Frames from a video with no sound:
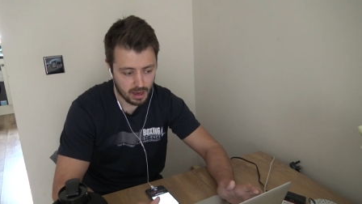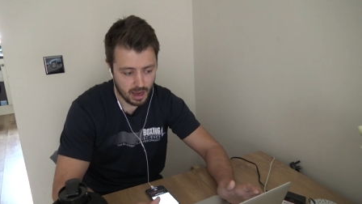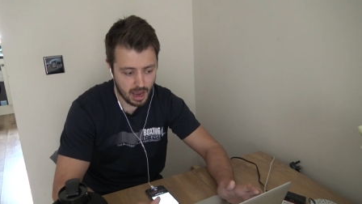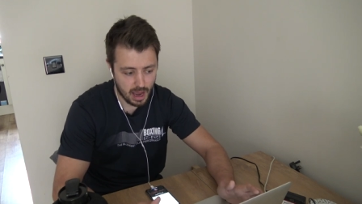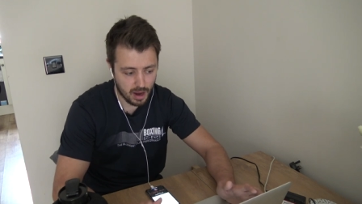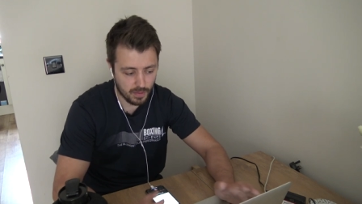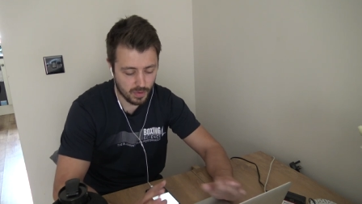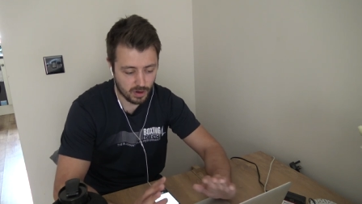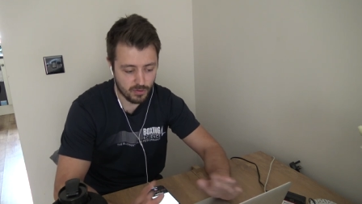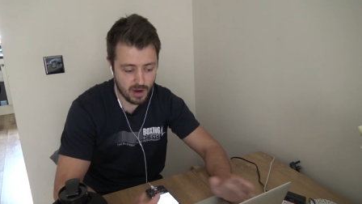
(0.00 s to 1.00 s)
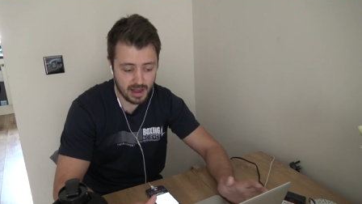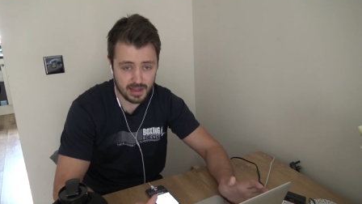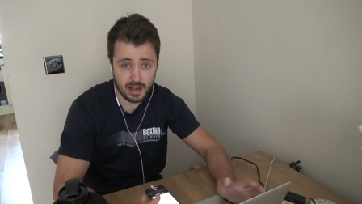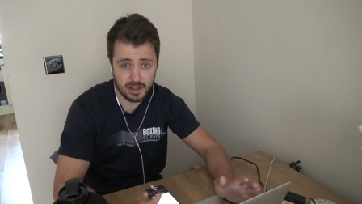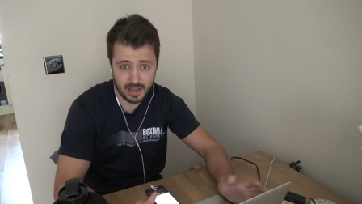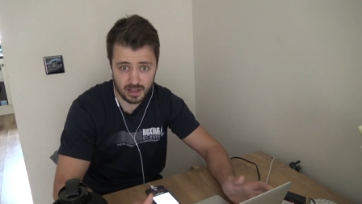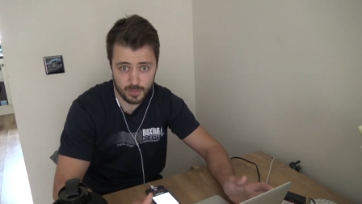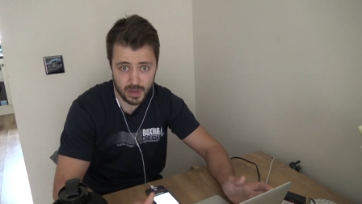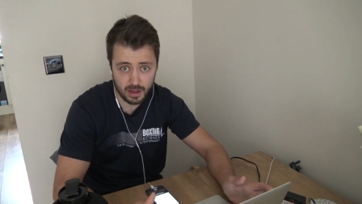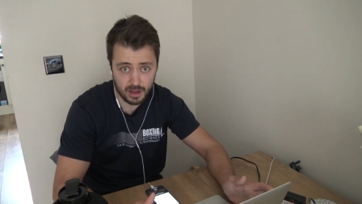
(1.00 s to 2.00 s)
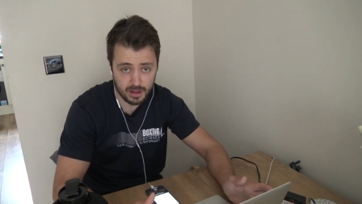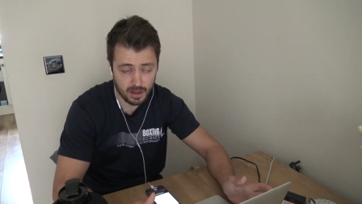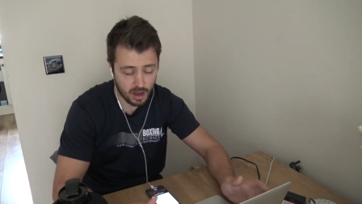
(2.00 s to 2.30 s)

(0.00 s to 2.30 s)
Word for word: uh, creates our six pillars